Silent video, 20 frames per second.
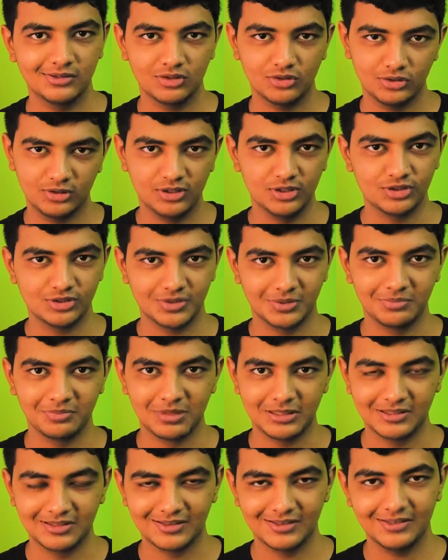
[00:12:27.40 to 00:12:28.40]
system
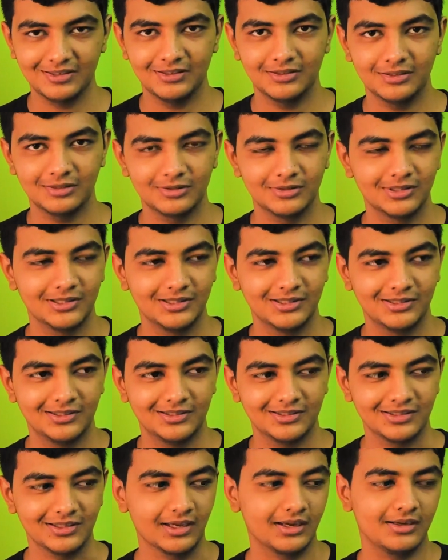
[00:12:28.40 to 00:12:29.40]
basically.
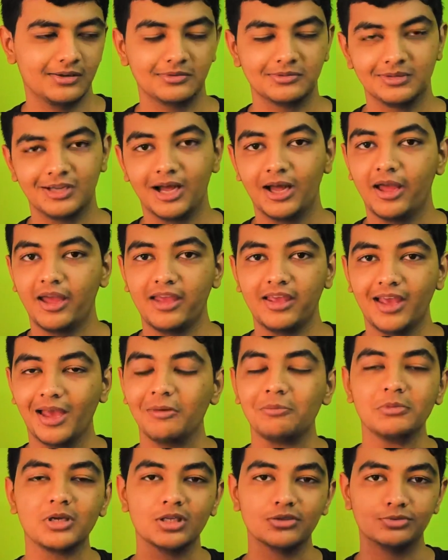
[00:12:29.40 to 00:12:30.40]
Yeah, I
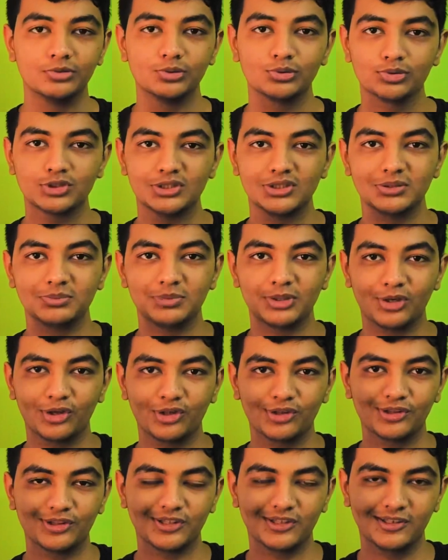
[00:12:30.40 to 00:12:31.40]
am confused
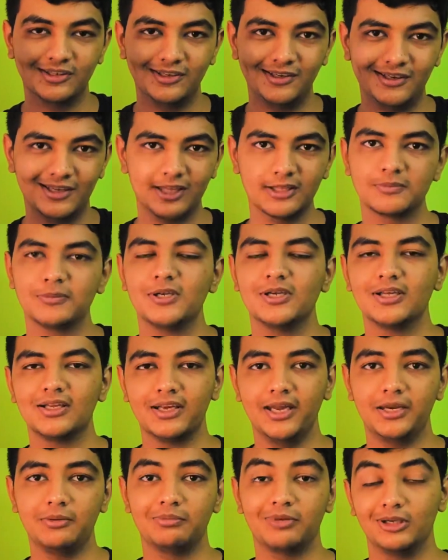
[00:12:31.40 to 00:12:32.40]
because it has been
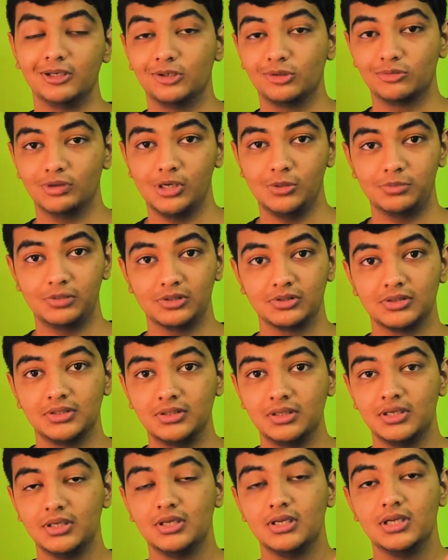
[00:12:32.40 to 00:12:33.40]
declined by the
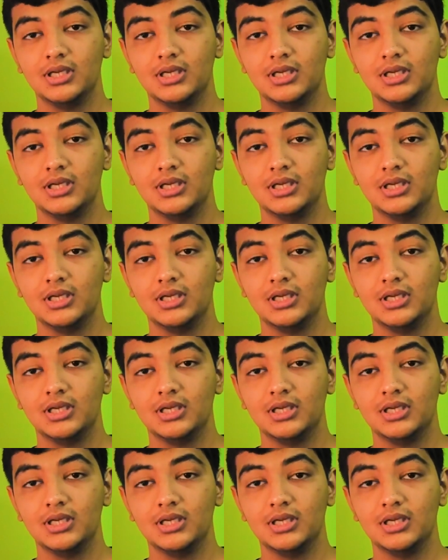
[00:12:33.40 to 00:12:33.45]
12%,